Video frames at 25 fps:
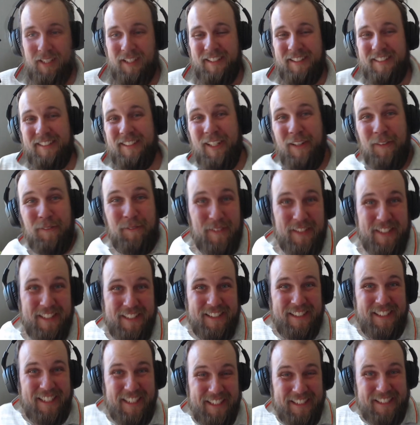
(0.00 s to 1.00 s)
Number
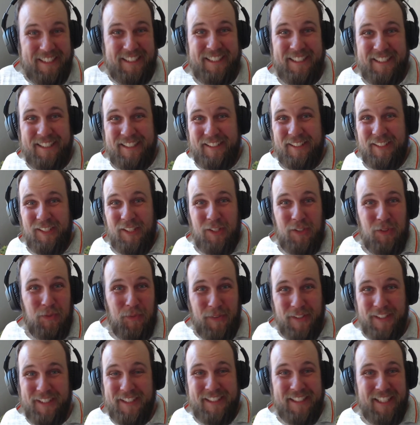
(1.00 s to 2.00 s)
6,
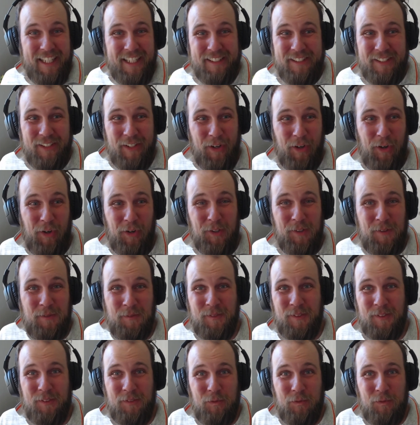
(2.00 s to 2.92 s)
tweaks at home.